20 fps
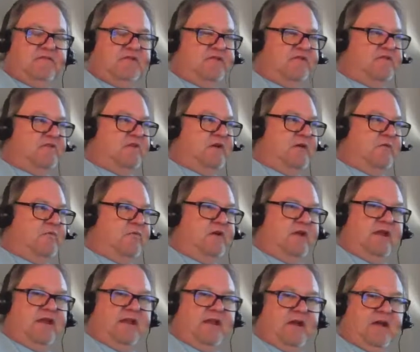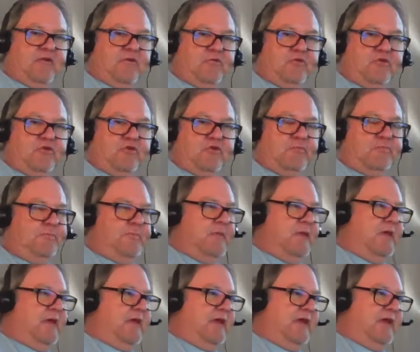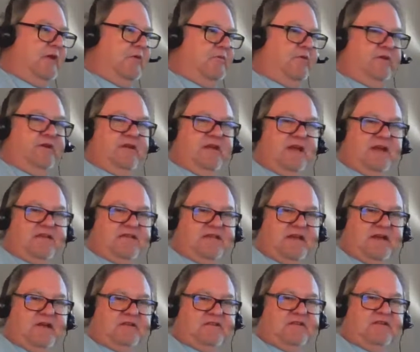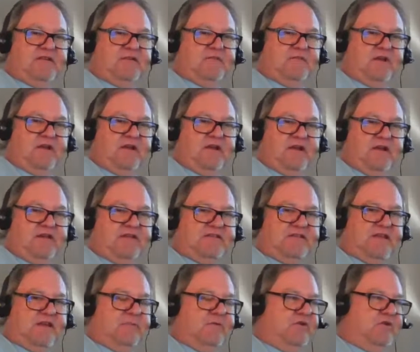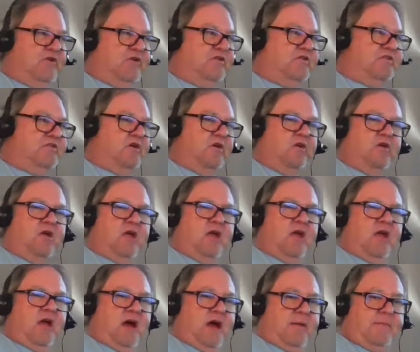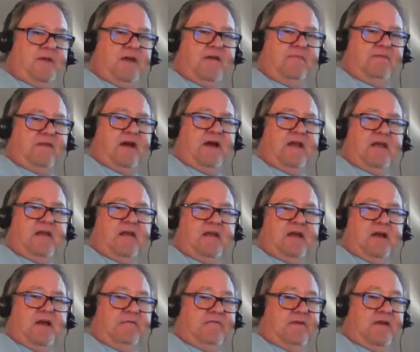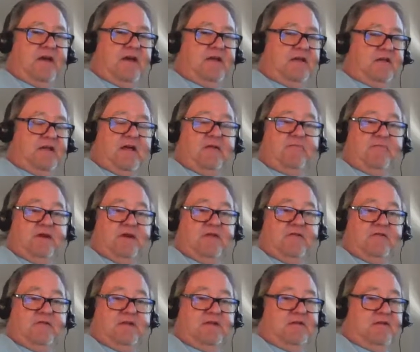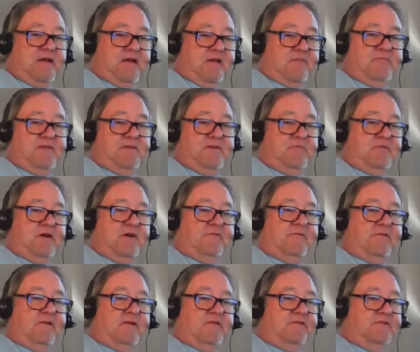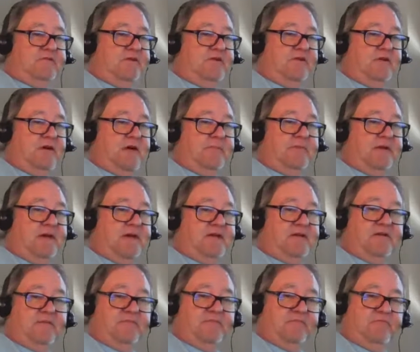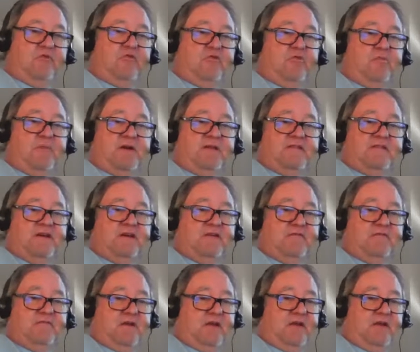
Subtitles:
Just renting out a room in a really nice house in a very nice neighborhood. So, I mean, I've got a lot better than a lot of people out there. I'm not going to fool myself.